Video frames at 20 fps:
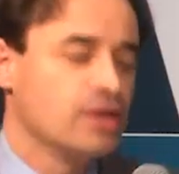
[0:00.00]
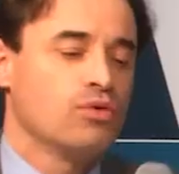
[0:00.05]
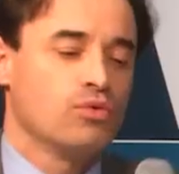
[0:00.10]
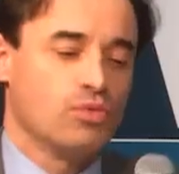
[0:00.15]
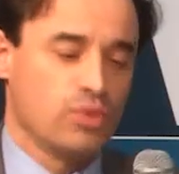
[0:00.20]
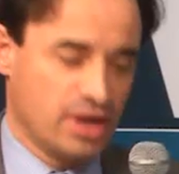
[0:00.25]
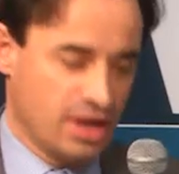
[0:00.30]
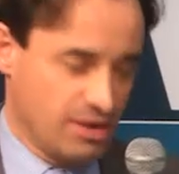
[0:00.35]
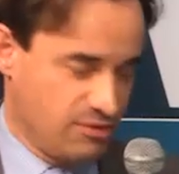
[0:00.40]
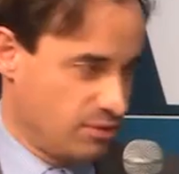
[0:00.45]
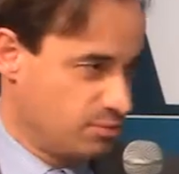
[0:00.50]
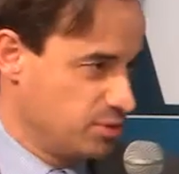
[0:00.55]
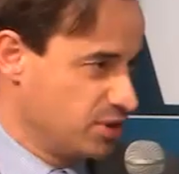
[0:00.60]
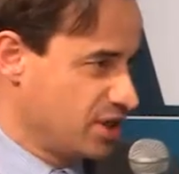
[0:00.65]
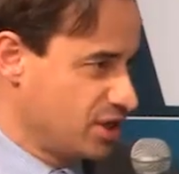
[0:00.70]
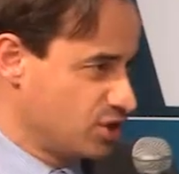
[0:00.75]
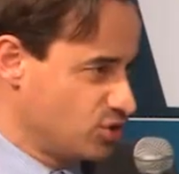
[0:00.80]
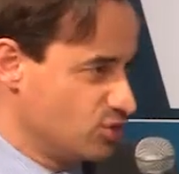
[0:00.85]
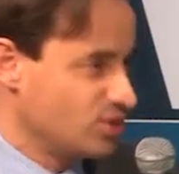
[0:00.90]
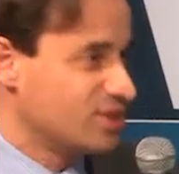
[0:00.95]
We have
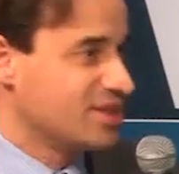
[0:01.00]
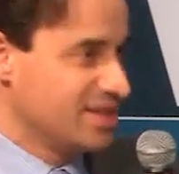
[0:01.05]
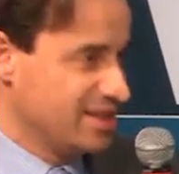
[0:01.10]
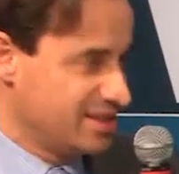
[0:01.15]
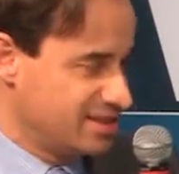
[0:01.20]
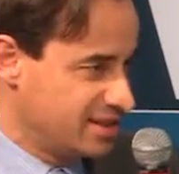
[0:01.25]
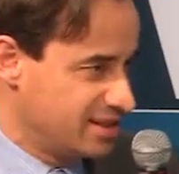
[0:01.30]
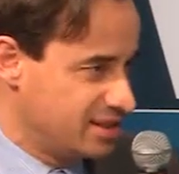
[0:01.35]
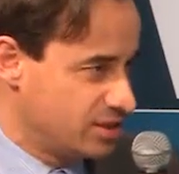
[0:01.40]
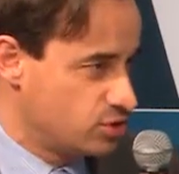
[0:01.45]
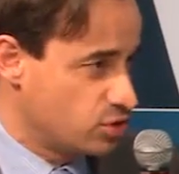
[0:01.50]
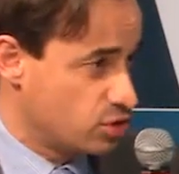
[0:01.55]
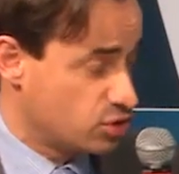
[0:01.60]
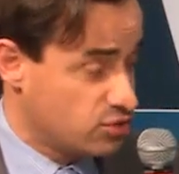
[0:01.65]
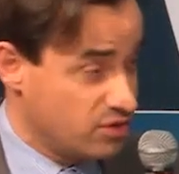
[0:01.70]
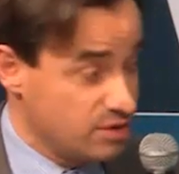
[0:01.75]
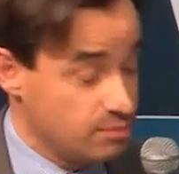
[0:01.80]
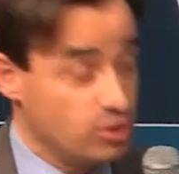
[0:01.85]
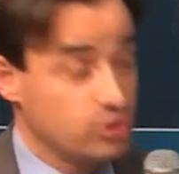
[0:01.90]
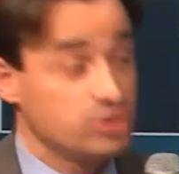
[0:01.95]
application in aesthetic
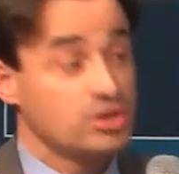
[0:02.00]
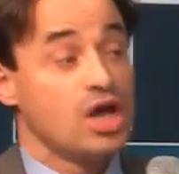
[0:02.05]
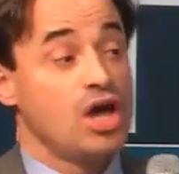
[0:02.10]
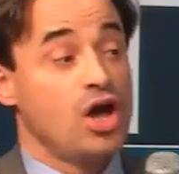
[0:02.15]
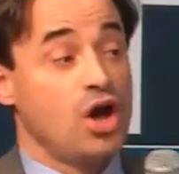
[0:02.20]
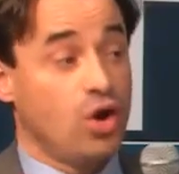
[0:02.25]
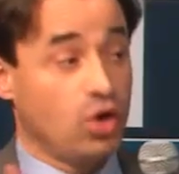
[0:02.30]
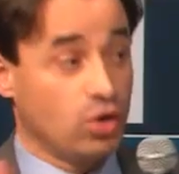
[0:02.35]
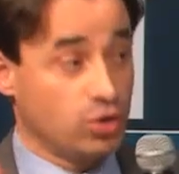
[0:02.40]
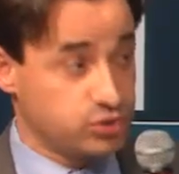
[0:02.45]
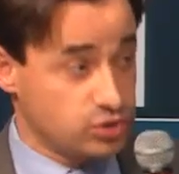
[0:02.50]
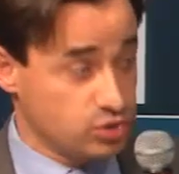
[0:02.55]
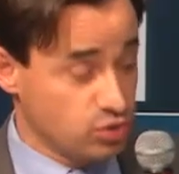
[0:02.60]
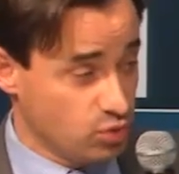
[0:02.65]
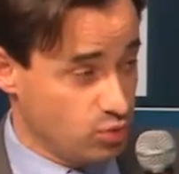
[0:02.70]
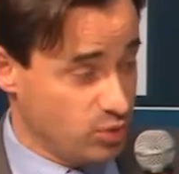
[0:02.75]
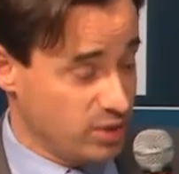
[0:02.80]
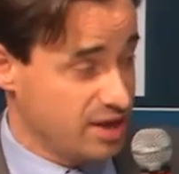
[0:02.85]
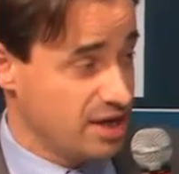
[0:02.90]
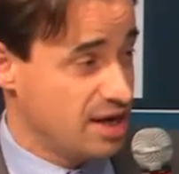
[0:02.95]
surgery, but also
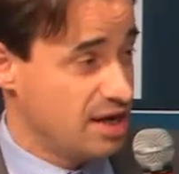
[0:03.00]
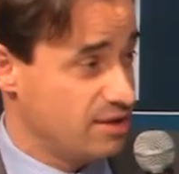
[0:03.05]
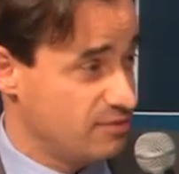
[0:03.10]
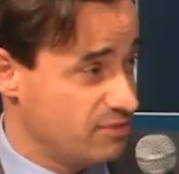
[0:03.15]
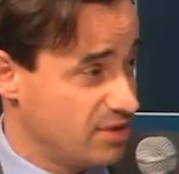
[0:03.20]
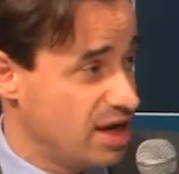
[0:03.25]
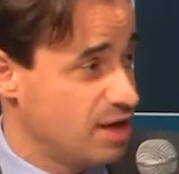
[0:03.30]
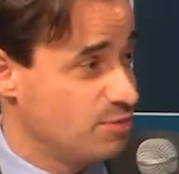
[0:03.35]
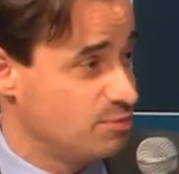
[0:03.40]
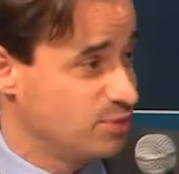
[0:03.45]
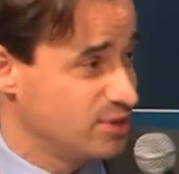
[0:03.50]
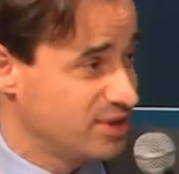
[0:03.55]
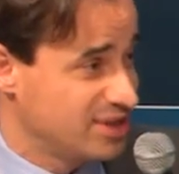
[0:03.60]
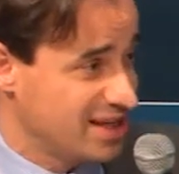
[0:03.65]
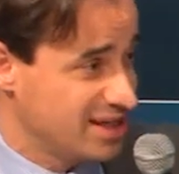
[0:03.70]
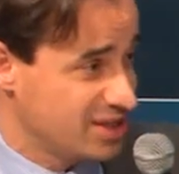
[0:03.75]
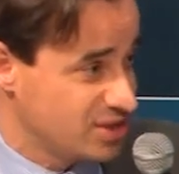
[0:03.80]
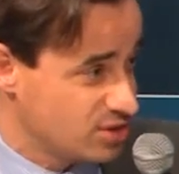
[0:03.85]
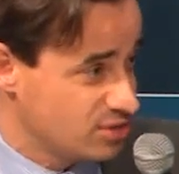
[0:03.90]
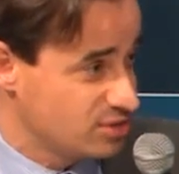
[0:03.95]
we have
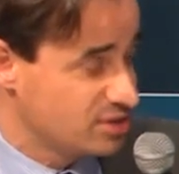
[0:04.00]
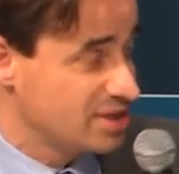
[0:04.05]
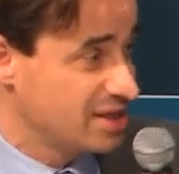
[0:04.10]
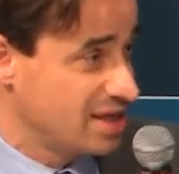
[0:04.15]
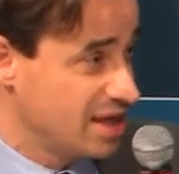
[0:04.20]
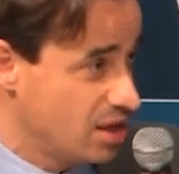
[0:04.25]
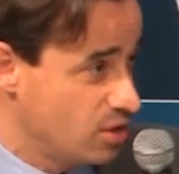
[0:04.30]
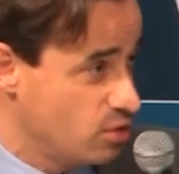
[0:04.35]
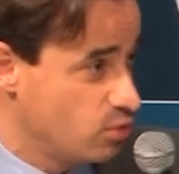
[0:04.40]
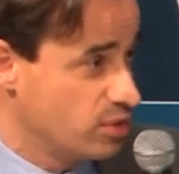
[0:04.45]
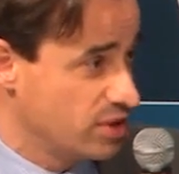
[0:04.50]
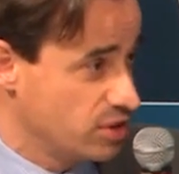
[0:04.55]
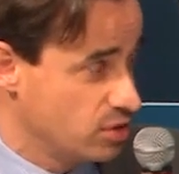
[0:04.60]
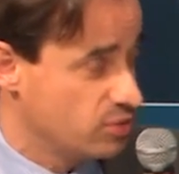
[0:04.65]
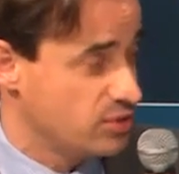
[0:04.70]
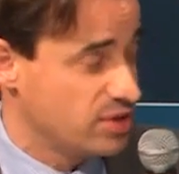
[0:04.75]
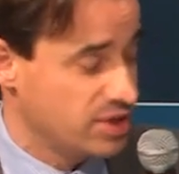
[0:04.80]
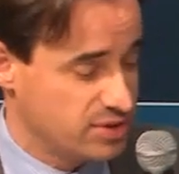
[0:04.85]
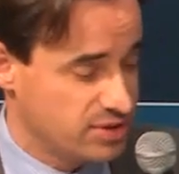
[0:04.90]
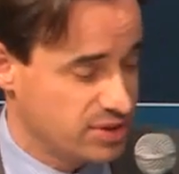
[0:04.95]
application, now we
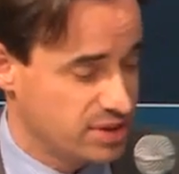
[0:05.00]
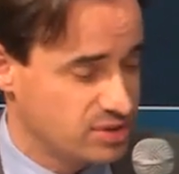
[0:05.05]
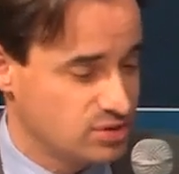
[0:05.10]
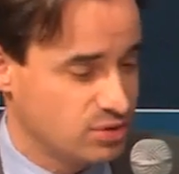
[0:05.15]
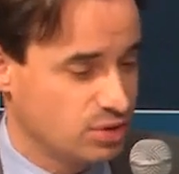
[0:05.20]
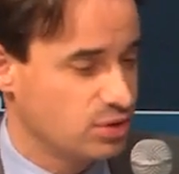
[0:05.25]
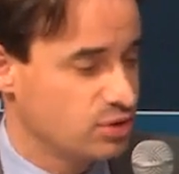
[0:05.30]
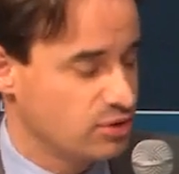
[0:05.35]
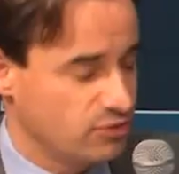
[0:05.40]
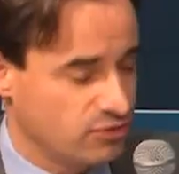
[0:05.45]
know that there is a lot of